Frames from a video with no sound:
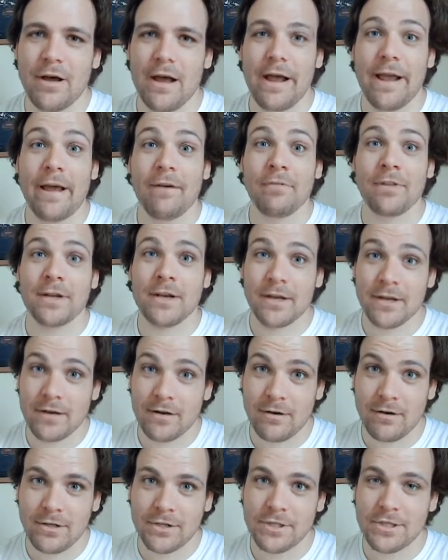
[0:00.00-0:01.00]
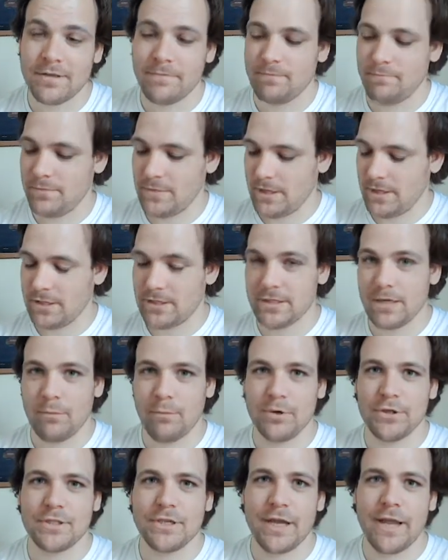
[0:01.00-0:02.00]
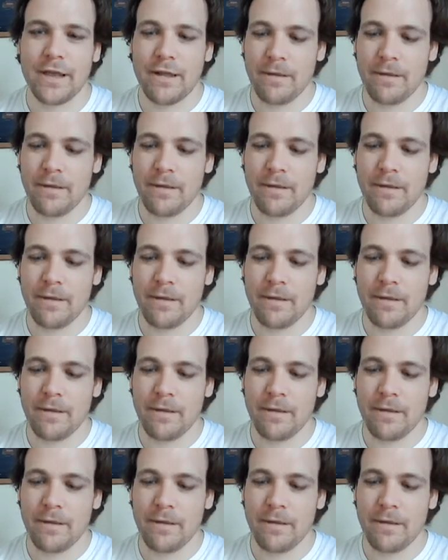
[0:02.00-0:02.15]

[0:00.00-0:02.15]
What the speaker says: I have the technology, some would say.